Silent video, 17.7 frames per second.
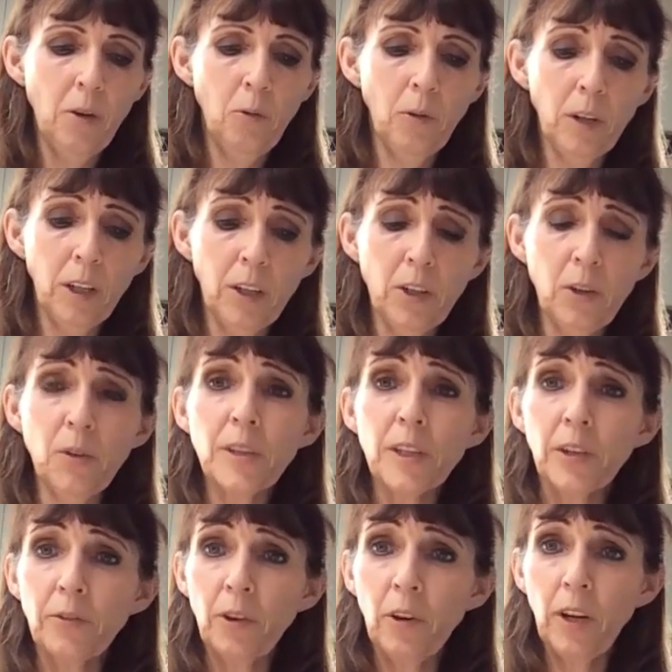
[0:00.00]
What I'll do
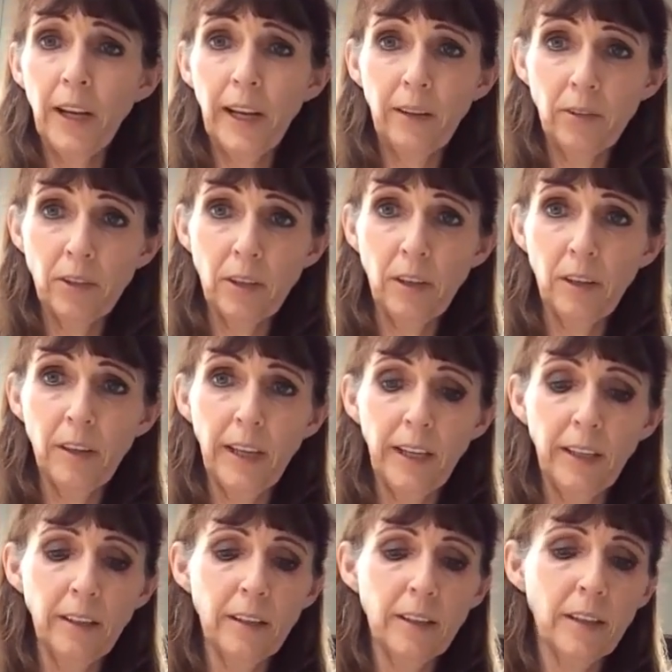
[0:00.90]
is I'll roll it out to the
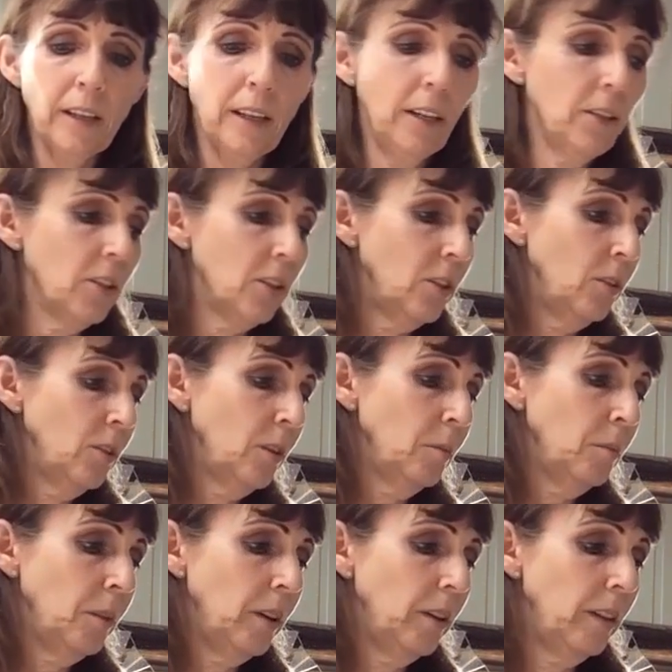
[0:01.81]
thickness that I do
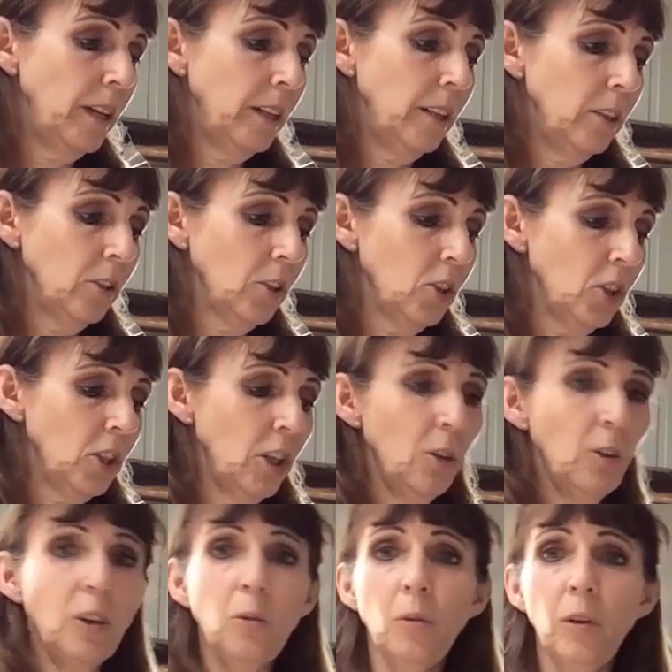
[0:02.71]
them and then I'll
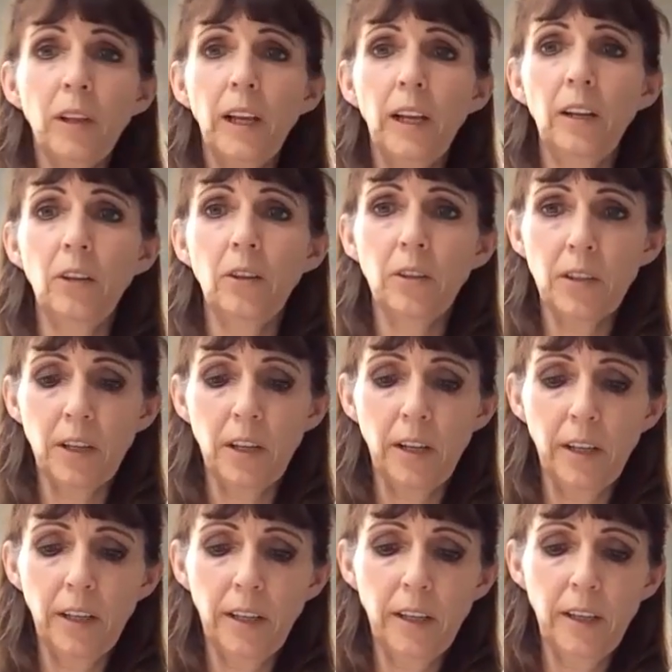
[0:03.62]
show you what that looks
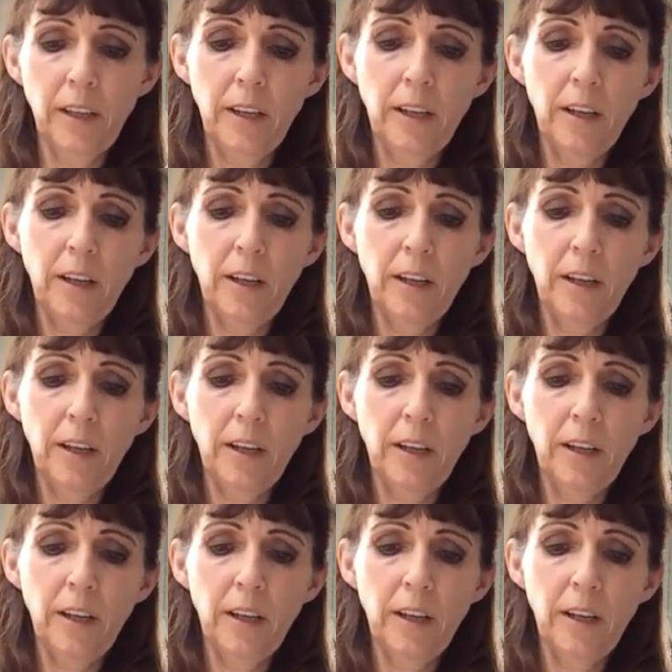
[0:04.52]
like.